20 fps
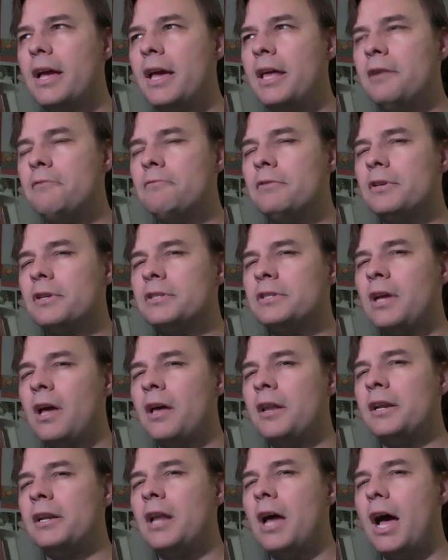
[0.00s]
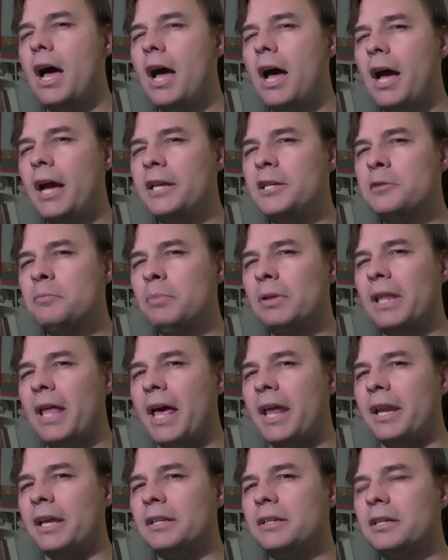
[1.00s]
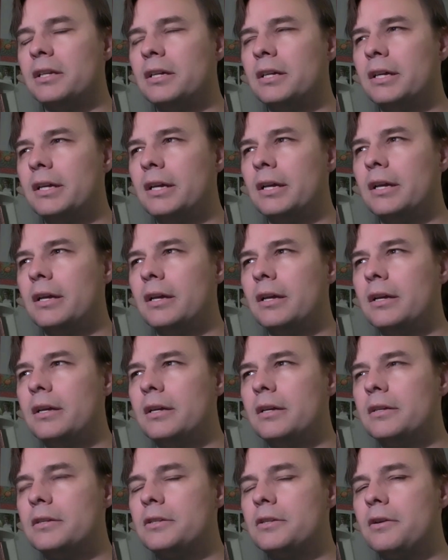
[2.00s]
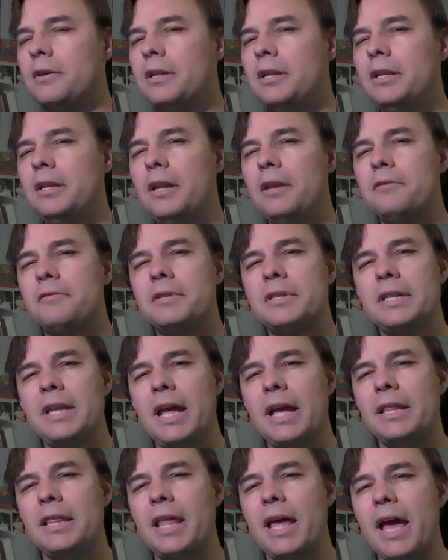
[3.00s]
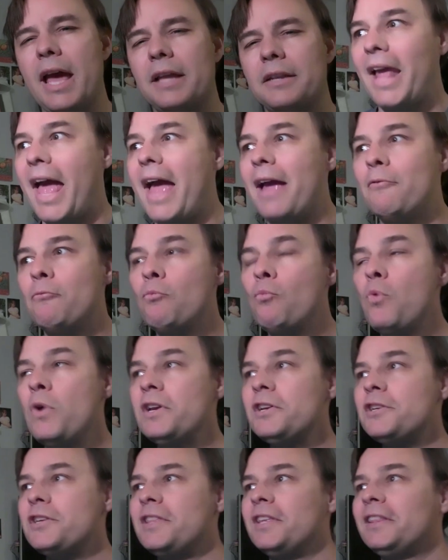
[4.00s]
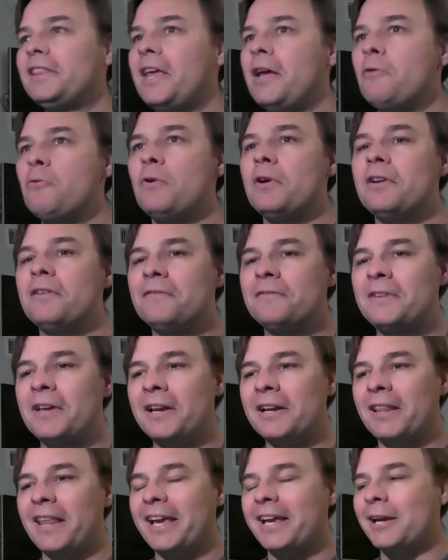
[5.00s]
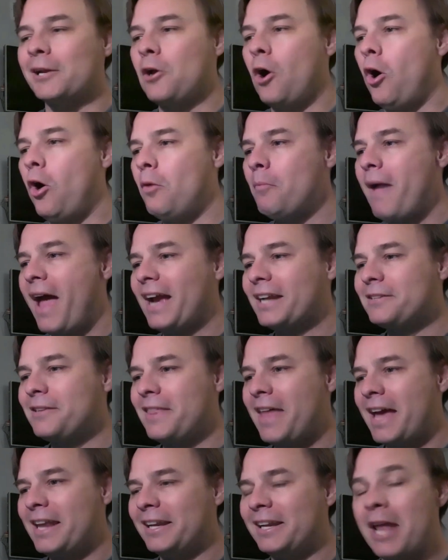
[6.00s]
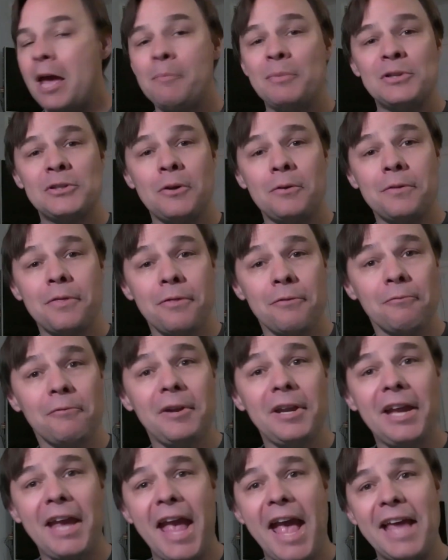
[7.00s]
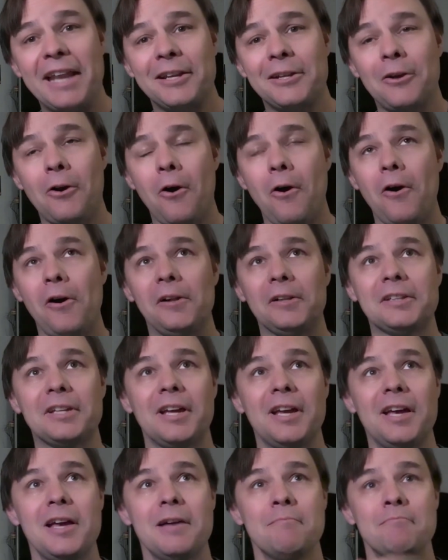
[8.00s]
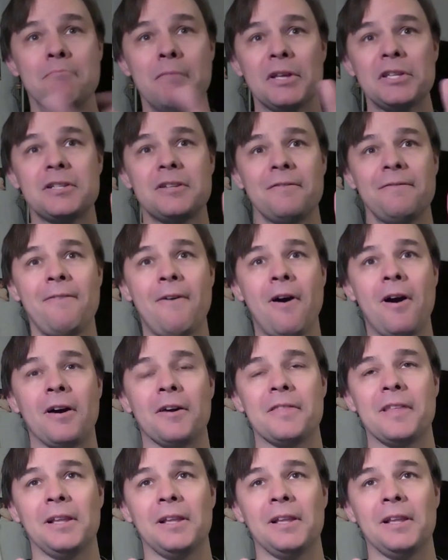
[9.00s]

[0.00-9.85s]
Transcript: and it was on an ice planet. So I didn't understand that. I wish that they would have done like a callback to that in episode 3 and called Mustafar,